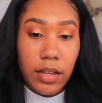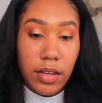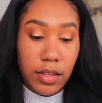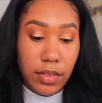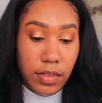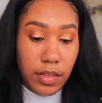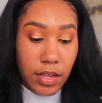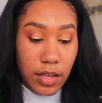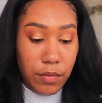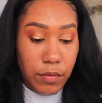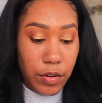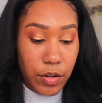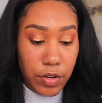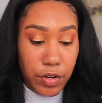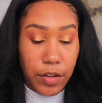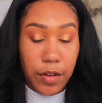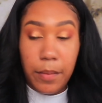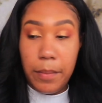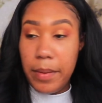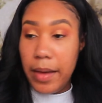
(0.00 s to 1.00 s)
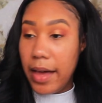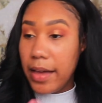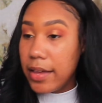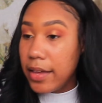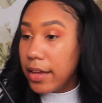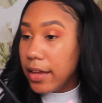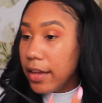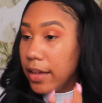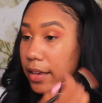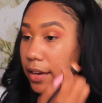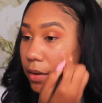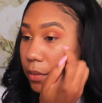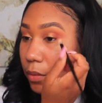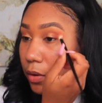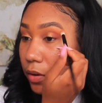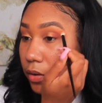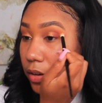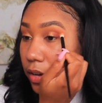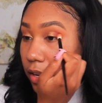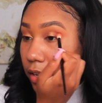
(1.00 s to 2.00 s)
and then we're gonna go back in and
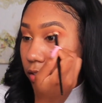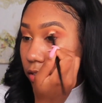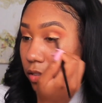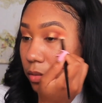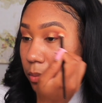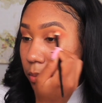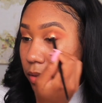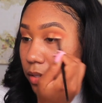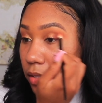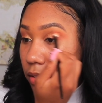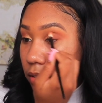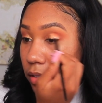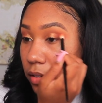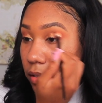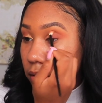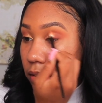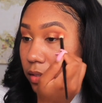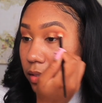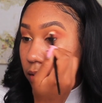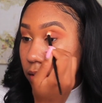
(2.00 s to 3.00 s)
we're gonna actually blend,